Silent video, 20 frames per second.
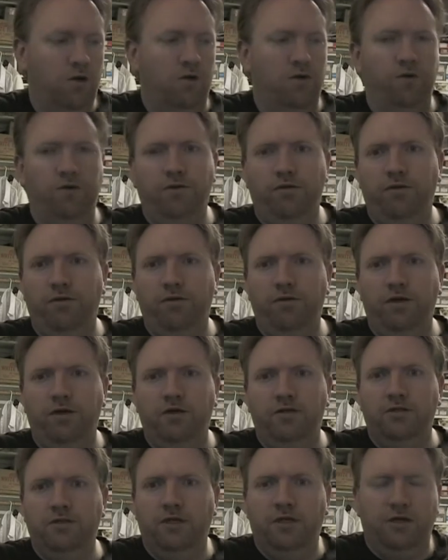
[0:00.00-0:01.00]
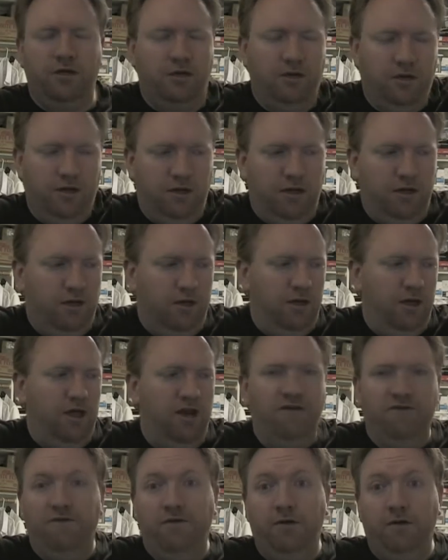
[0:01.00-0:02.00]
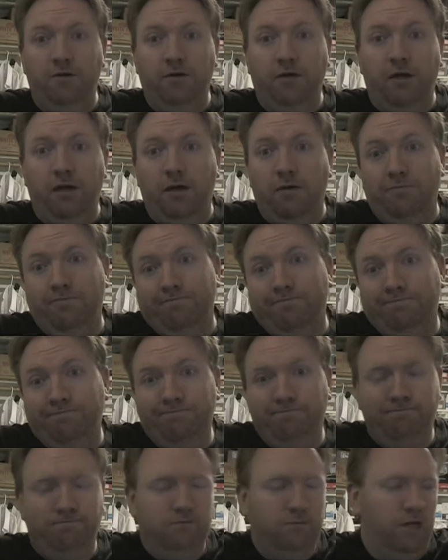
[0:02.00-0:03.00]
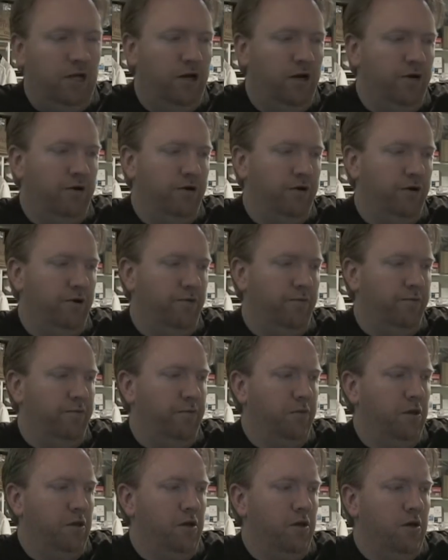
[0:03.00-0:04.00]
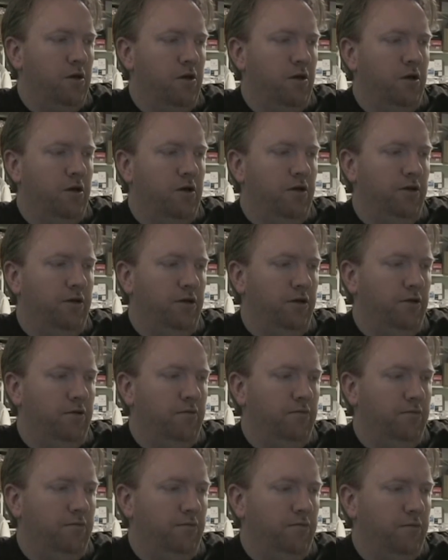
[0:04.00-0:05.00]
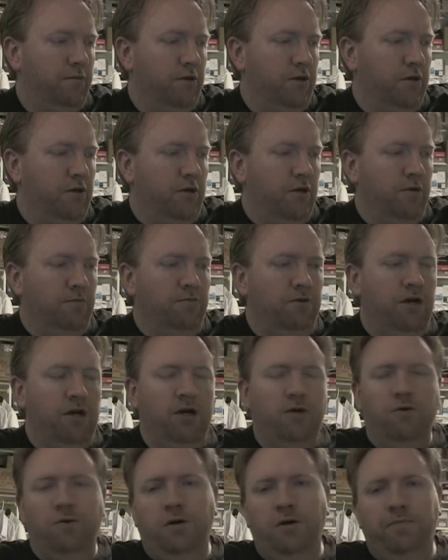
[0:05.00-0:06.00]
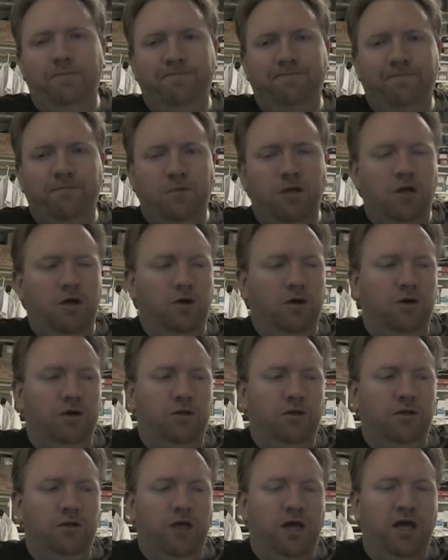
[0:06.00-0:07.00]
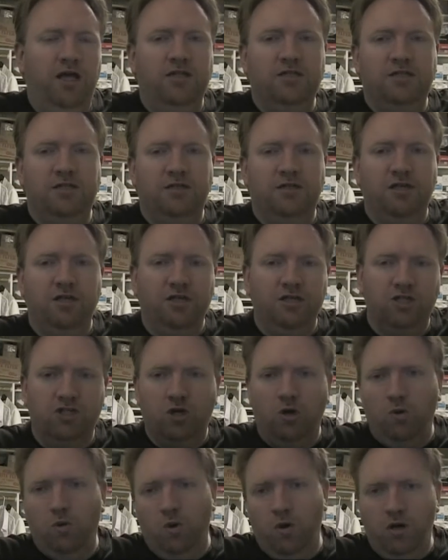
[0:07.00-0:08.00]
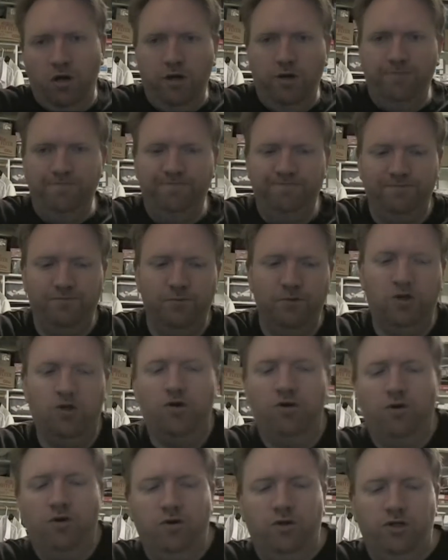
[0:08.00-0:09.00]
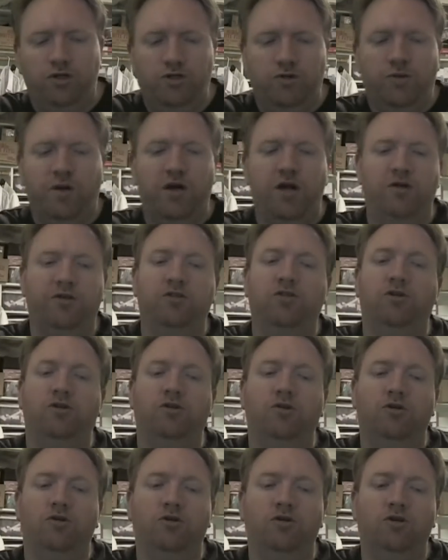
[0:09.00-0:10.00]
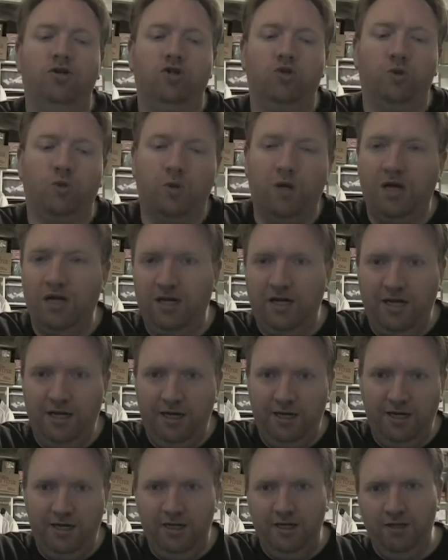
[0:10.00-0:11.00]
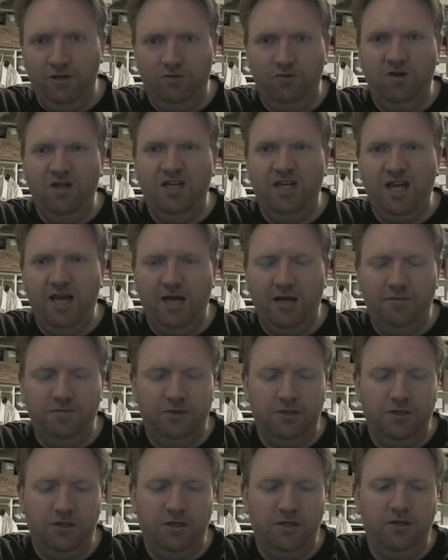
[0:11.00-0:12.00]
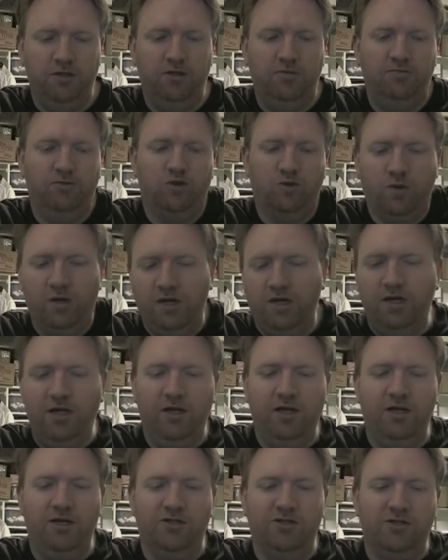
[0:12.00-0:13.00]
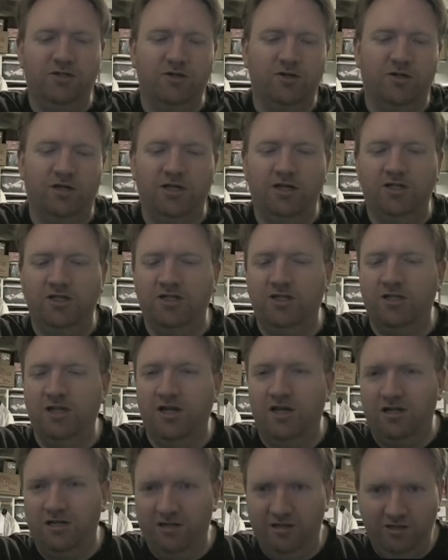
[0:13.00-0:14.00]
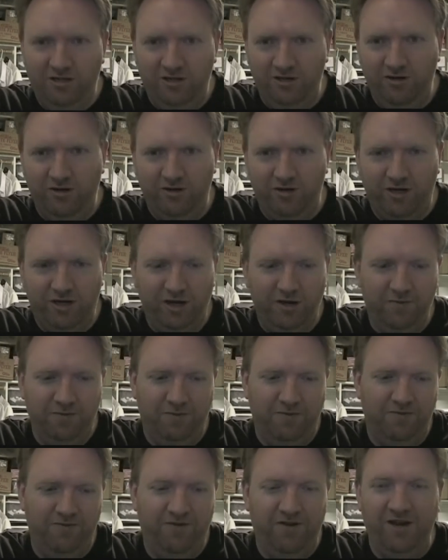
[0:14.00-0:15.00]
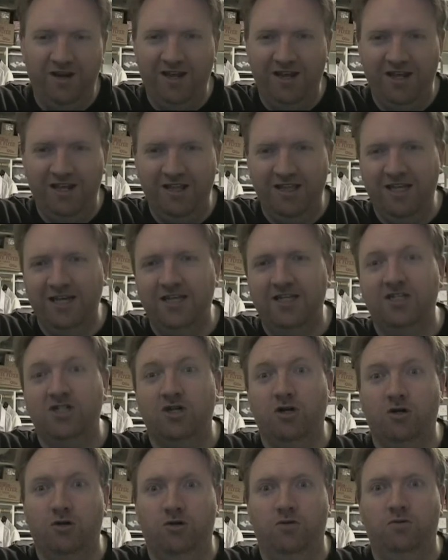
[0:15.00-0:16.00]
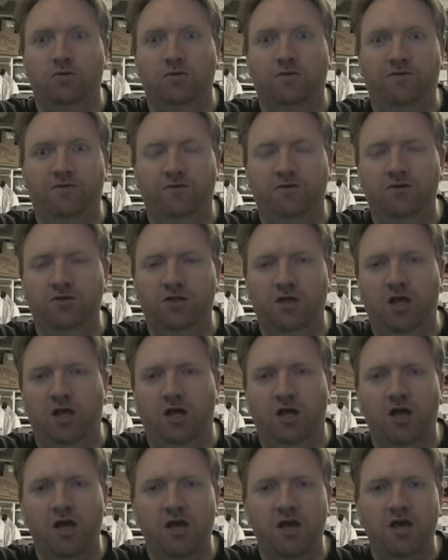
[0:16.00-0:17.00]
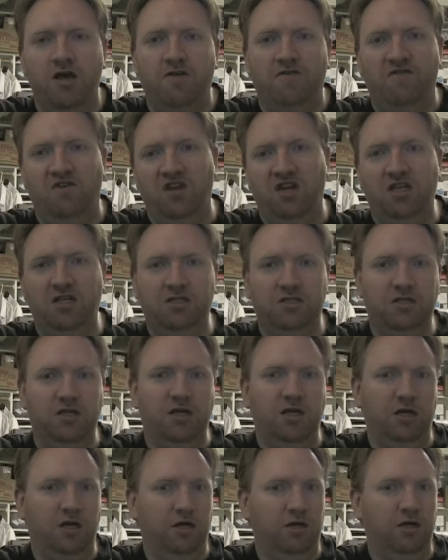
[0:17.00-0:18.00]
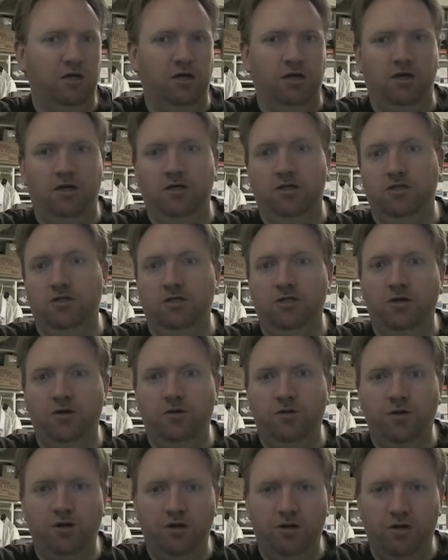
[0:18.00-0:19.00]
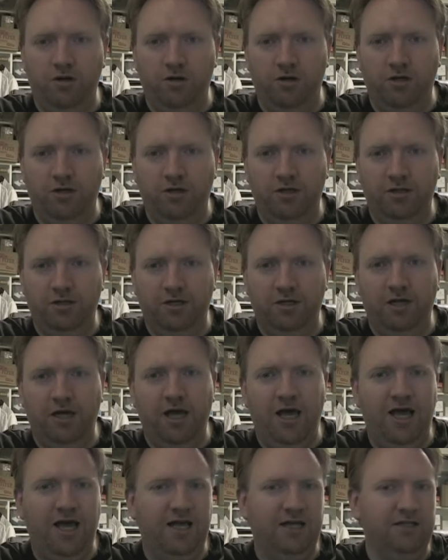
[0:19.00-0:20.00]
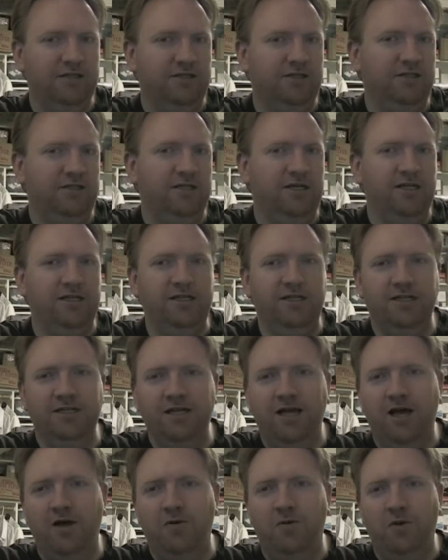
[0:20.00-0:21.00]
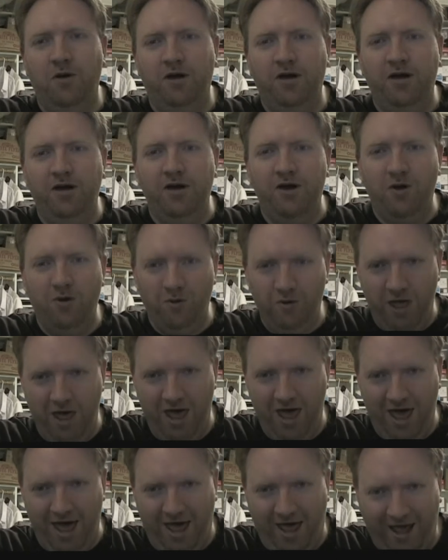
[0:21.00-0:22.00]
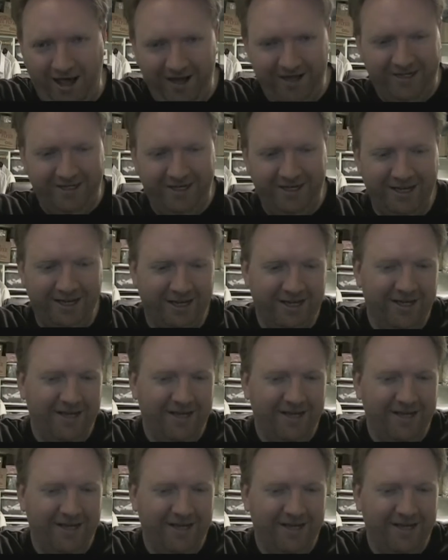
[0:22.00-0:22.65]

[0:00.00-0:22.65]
Or do they think it's like an NFL game? I don't know on that. But anyway, as the things go on, girls are out there drinking, and it recaps them drinking, and Snooki's snuggled and hooking up with Vinny, and then it starts with the first thing. Vinny's thing is so long, and it's like, I did not want to know that.